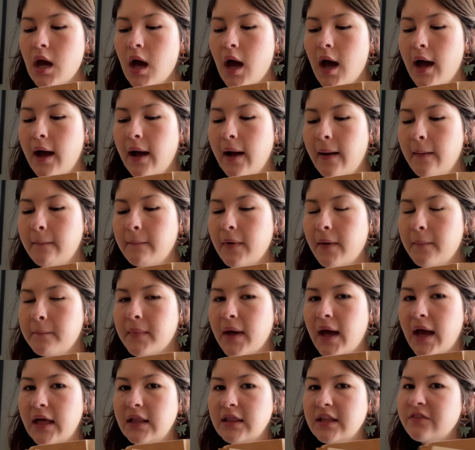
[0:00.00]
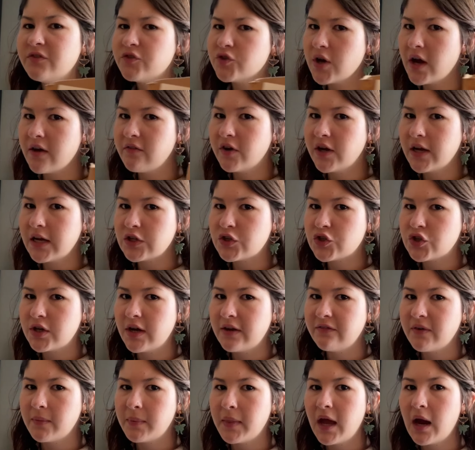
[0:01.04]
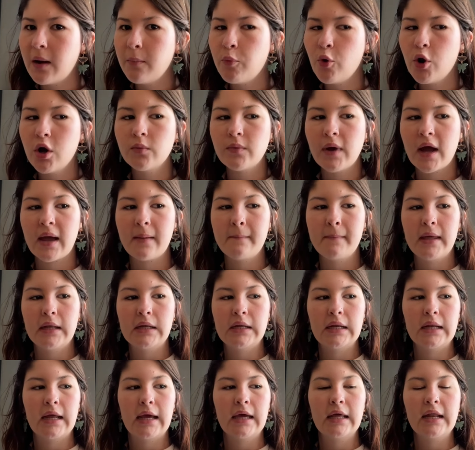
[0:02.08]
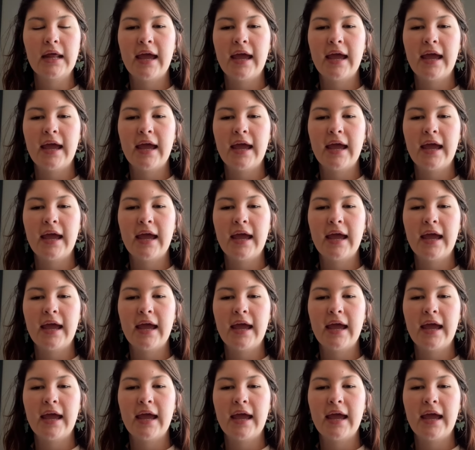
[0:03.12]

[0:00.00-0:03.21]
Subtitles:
my Lyft driver yesterday from the airport recommended it,